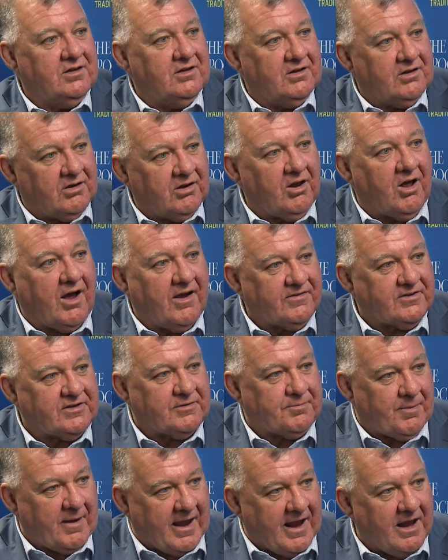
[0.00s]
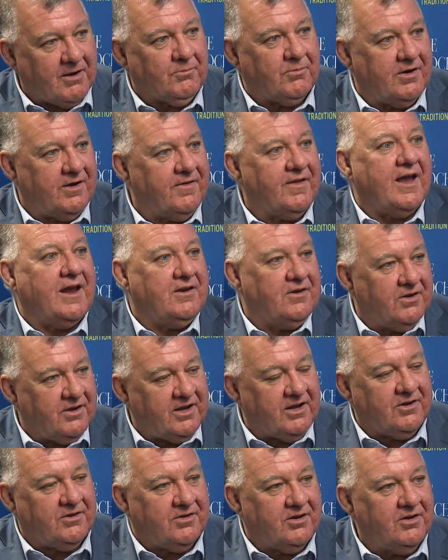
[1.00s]
lifespan where they
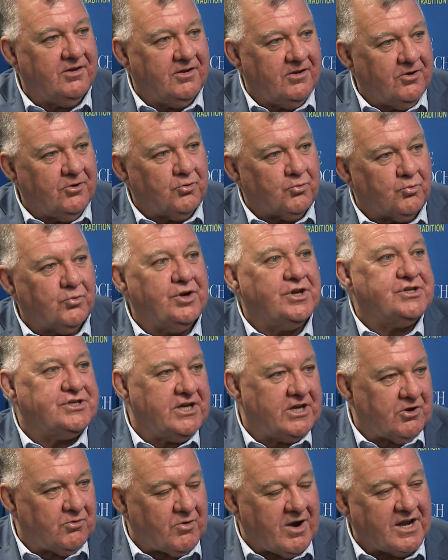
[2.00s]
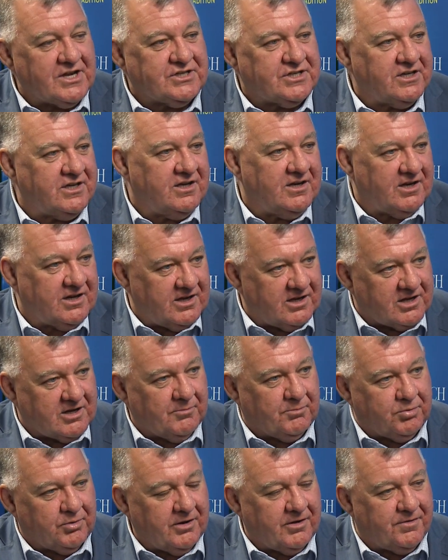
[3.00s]
need regeneration and a
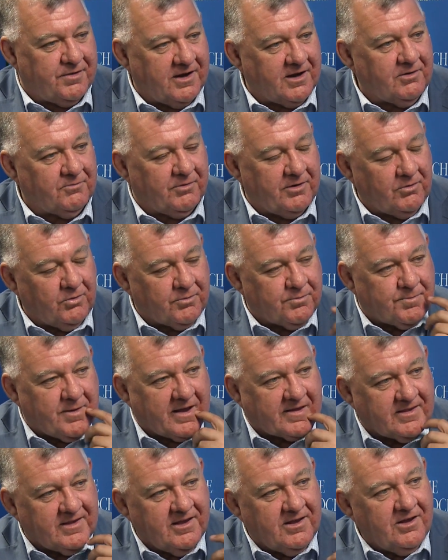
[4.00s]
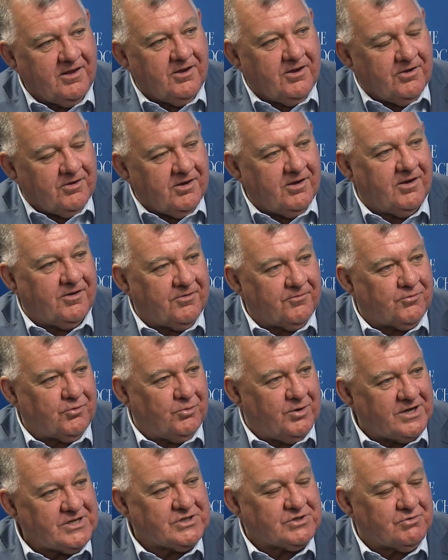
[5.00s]
complete thing. And if we look back through
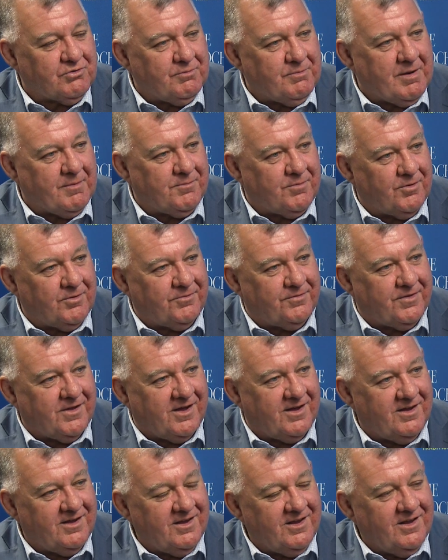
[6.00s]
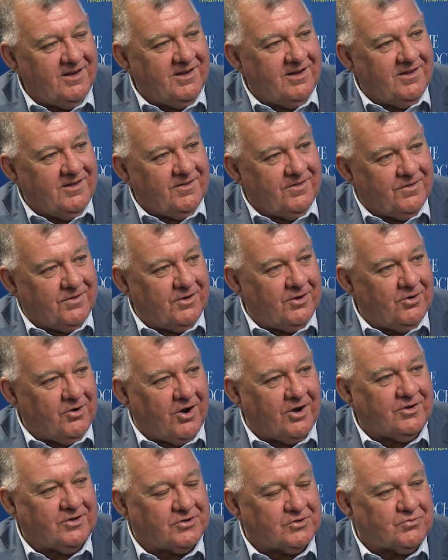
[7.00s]
history, remember the
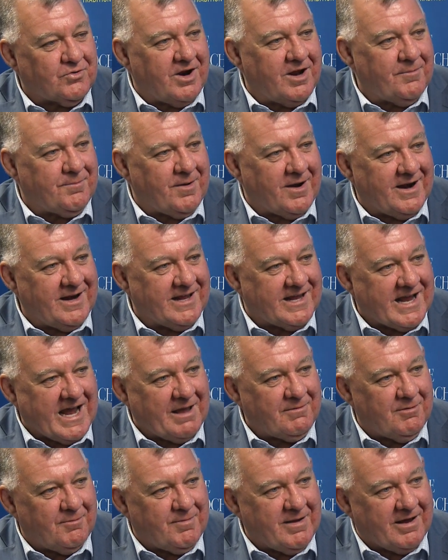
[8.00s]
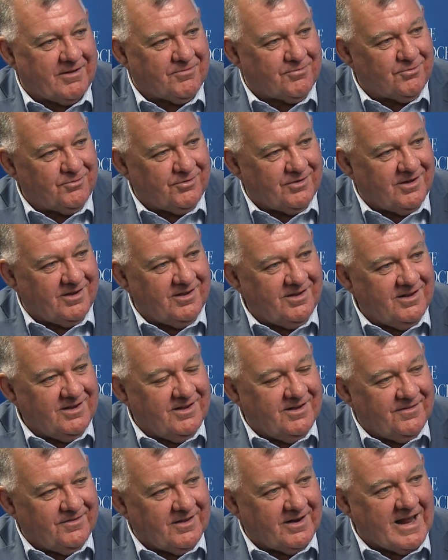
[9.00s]
United Australia Party came about through the
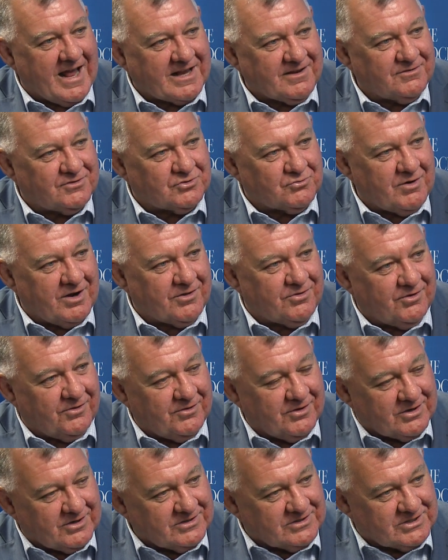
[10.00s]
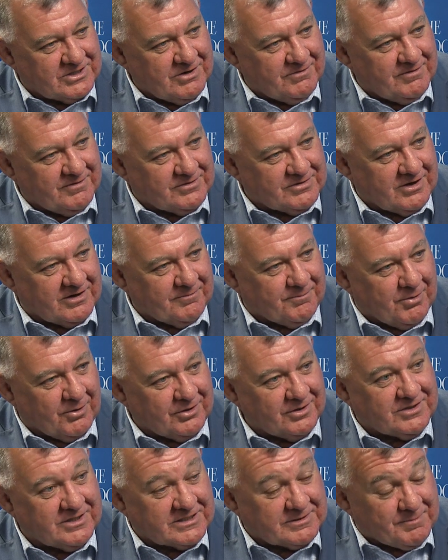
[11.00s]
lack of strength on the conservative side of
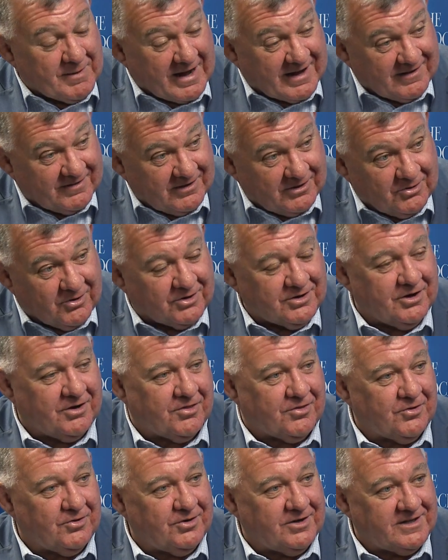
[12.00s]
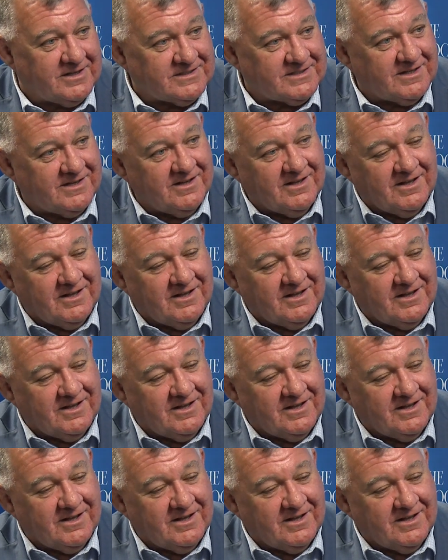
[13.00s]
politics back in the 1930s.